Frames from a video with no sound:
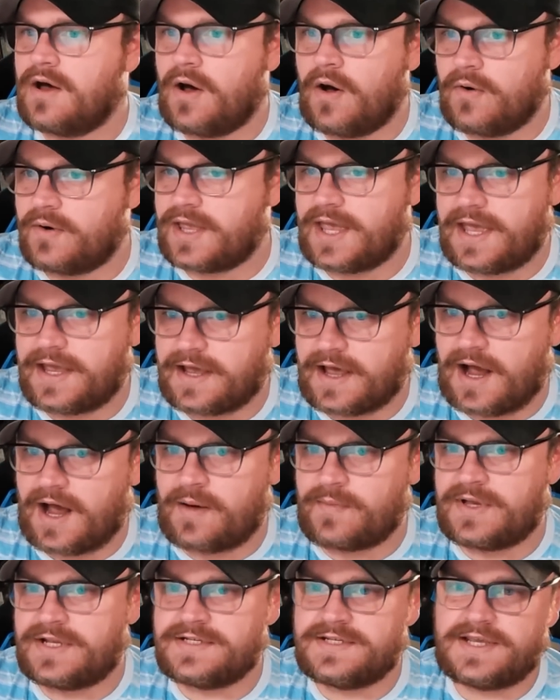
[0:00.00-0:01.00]
okay
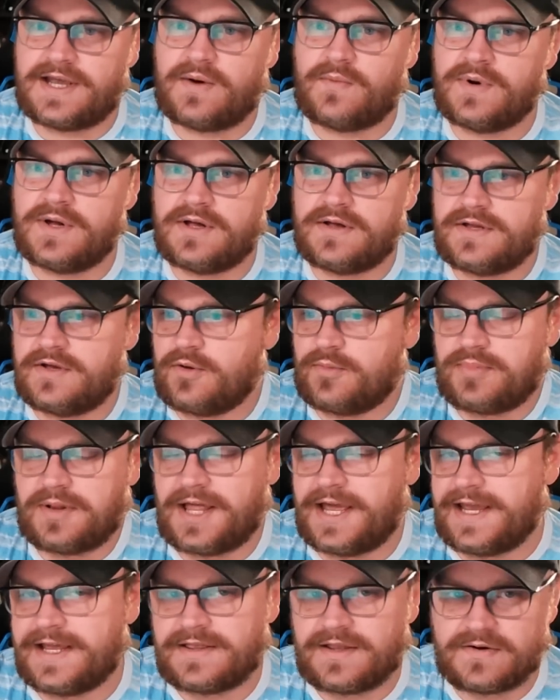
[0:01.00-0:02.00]
commons that you'll
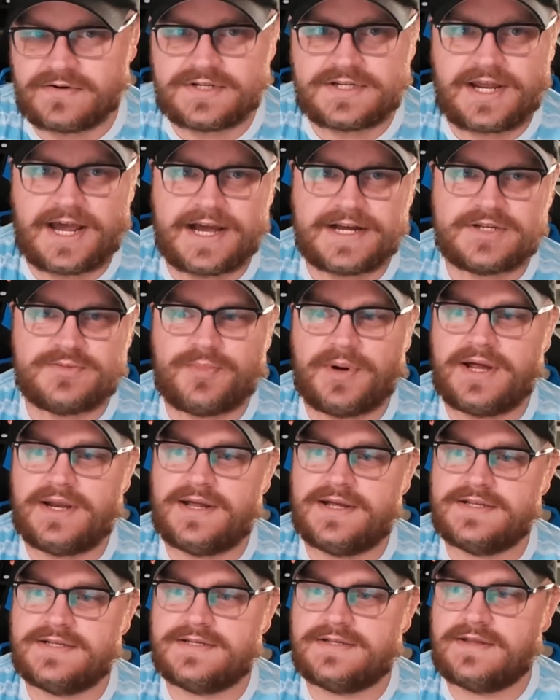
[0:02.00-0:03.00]
play in those decks, but
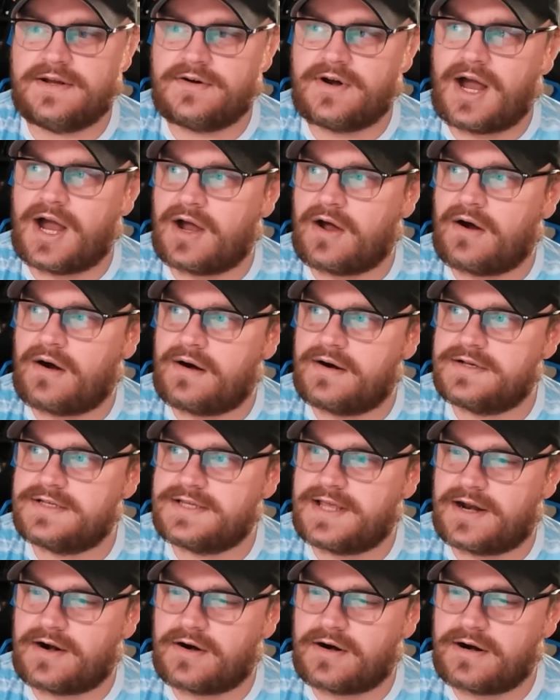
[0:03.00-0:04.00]
they're not
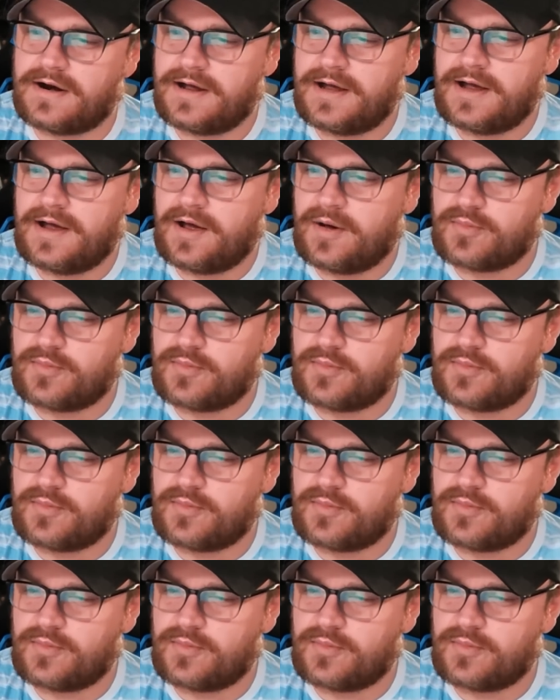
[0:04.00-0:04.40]
cards that are